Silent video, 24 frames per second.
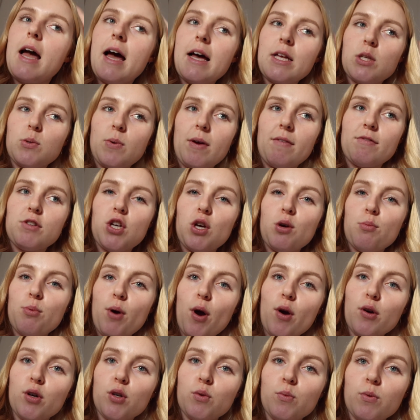So we have two
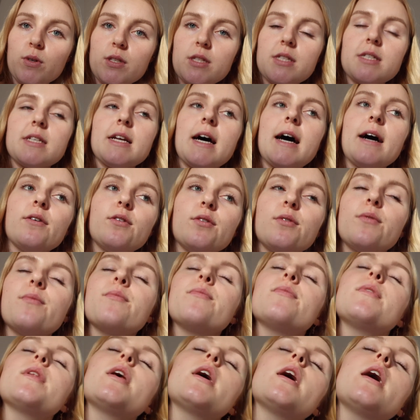broken ones now,
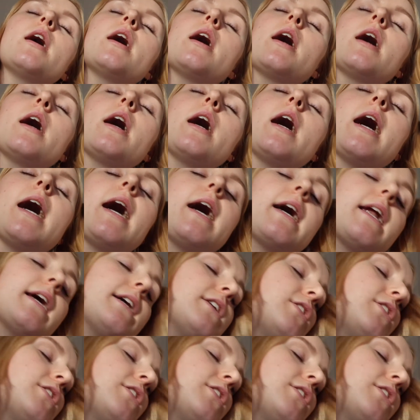and I